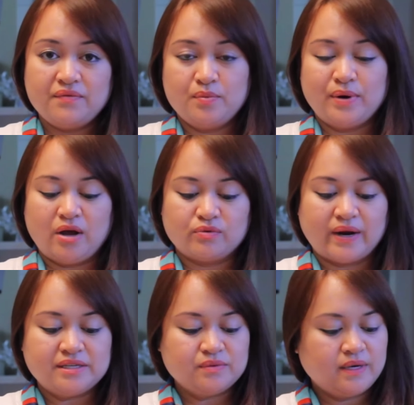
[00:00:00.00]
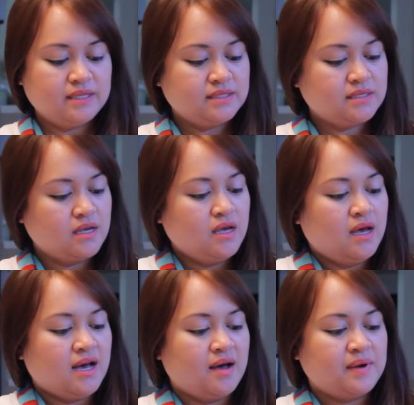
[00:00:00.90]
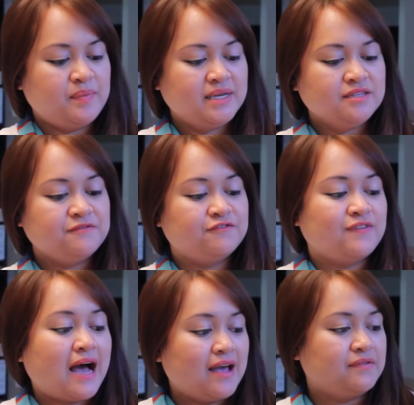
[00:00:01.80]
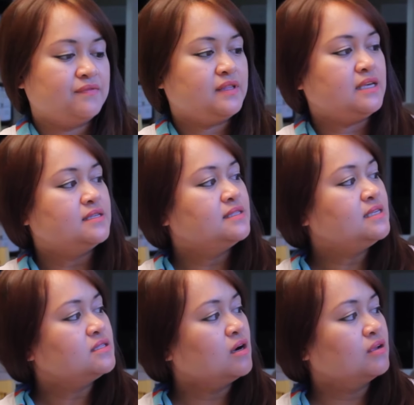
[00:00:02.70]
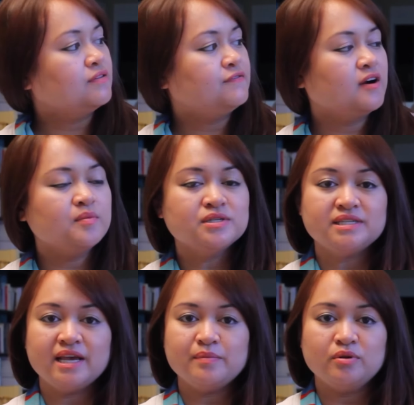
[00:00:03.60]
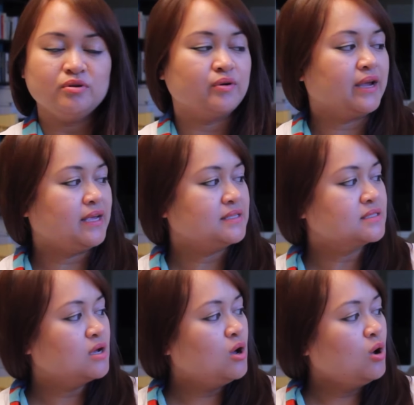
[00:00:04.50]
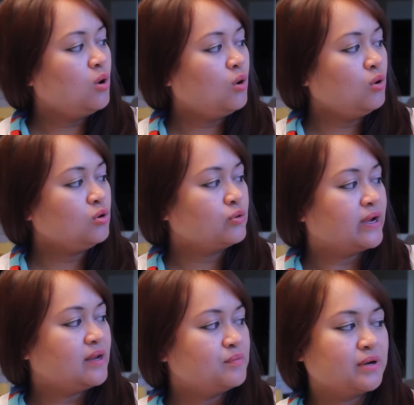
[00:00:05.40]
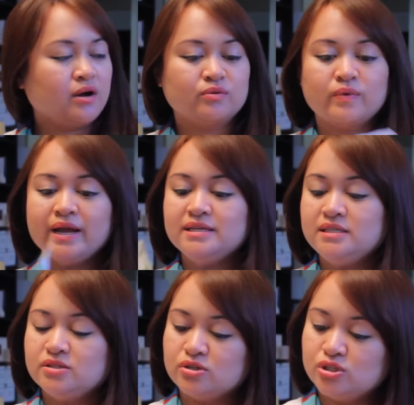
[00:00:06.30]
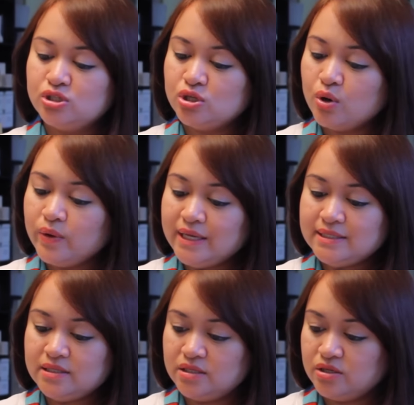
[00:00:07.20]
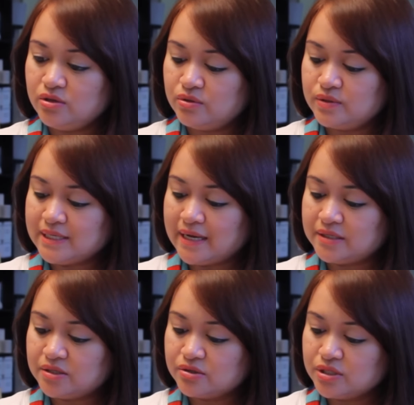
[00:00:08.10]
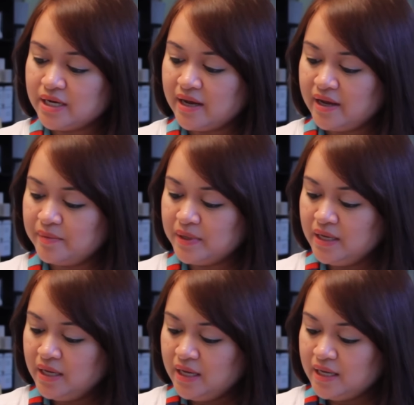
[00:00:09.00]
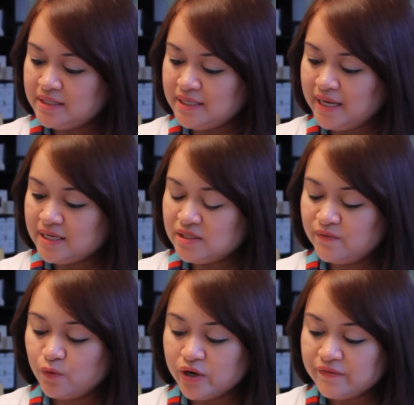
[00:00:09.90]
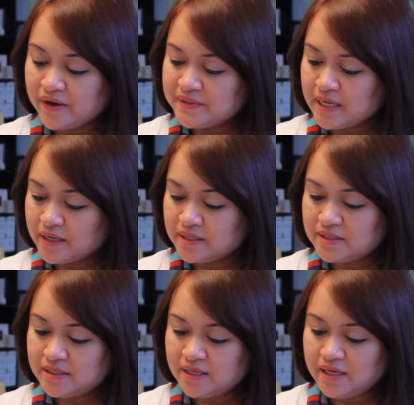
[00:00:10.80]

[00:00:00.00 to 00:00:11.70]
of the brown rice ones. Um, I picked up five of these. These are the Farmer's Table grains, whole grain brown rice. These are so easy to use at dinner time. It takes forty-five seconds to